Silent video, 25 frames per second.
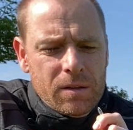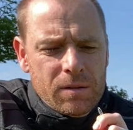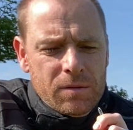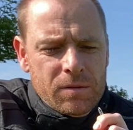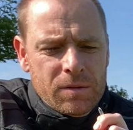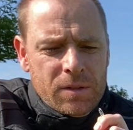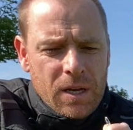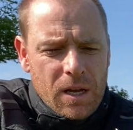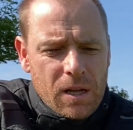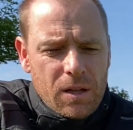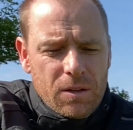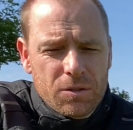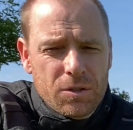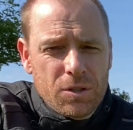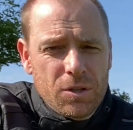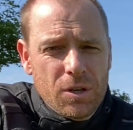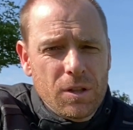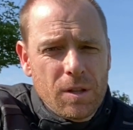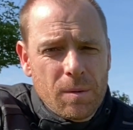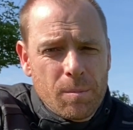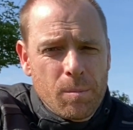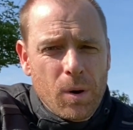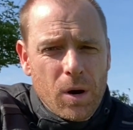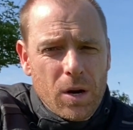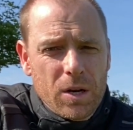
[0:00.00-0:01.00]
tells you in
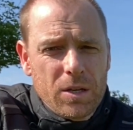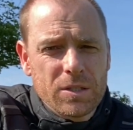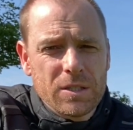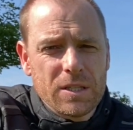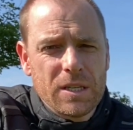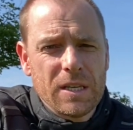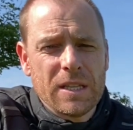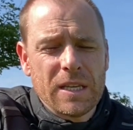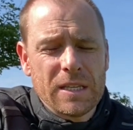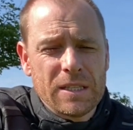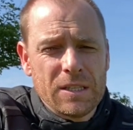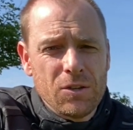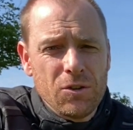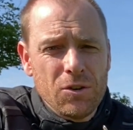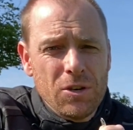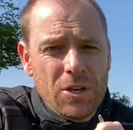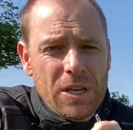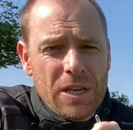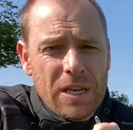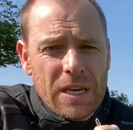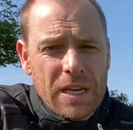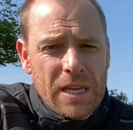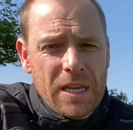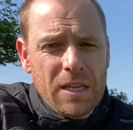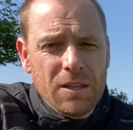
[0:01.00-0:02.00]
the policy that you
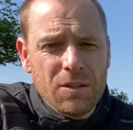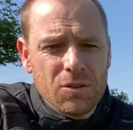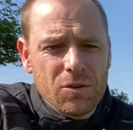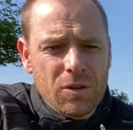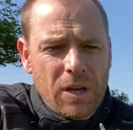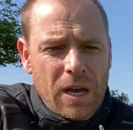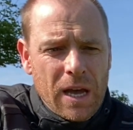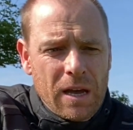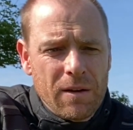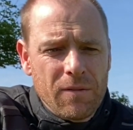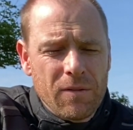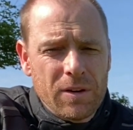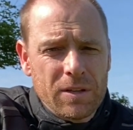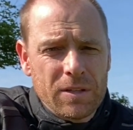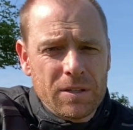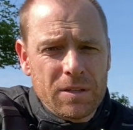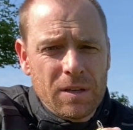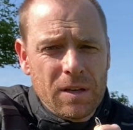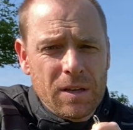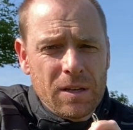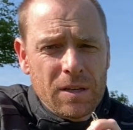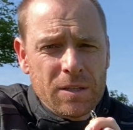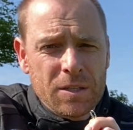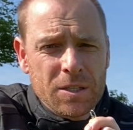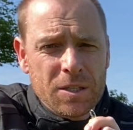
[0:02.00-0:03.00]
need to have a
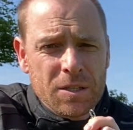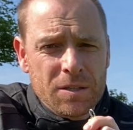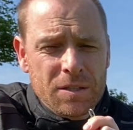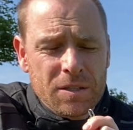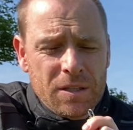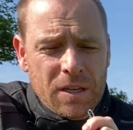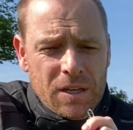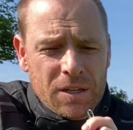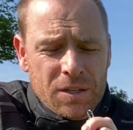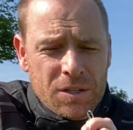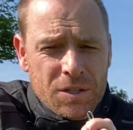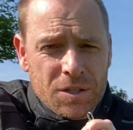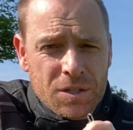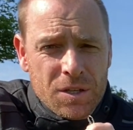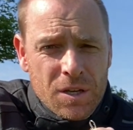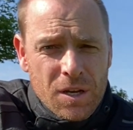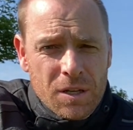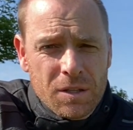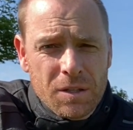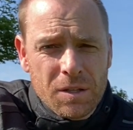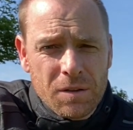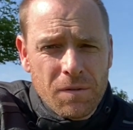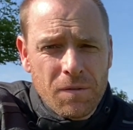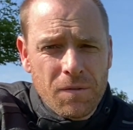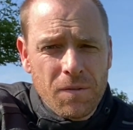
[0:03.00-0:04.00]

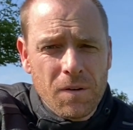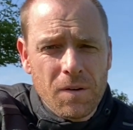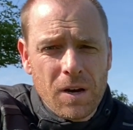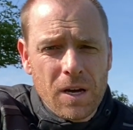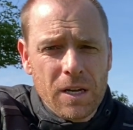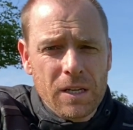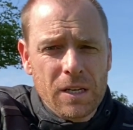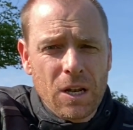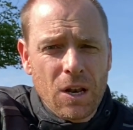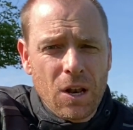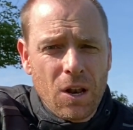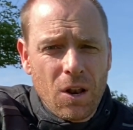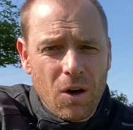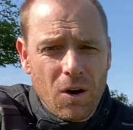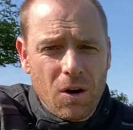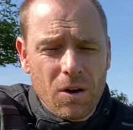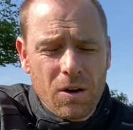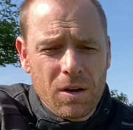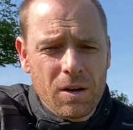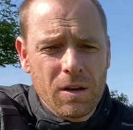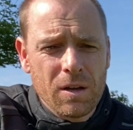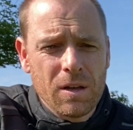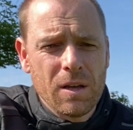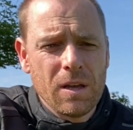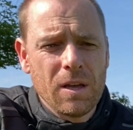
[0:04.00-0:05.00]
certified
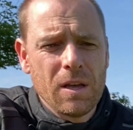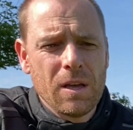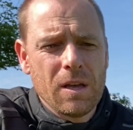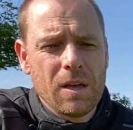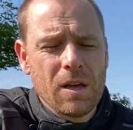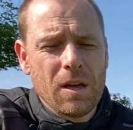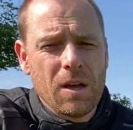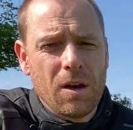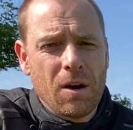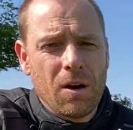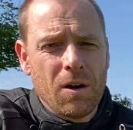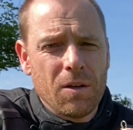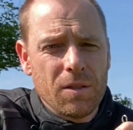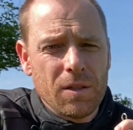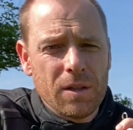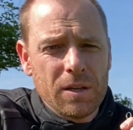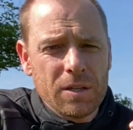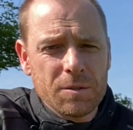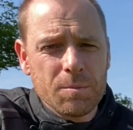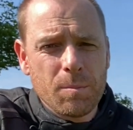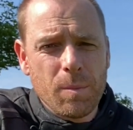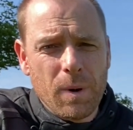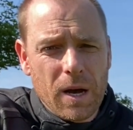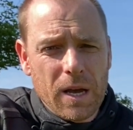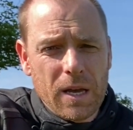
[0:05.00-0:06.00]
lock on this
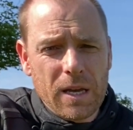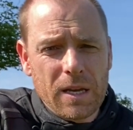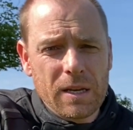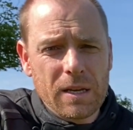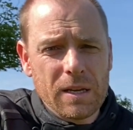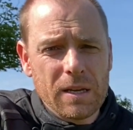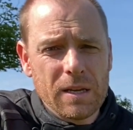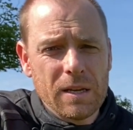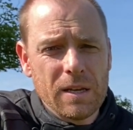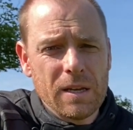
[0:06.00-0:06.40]
bike,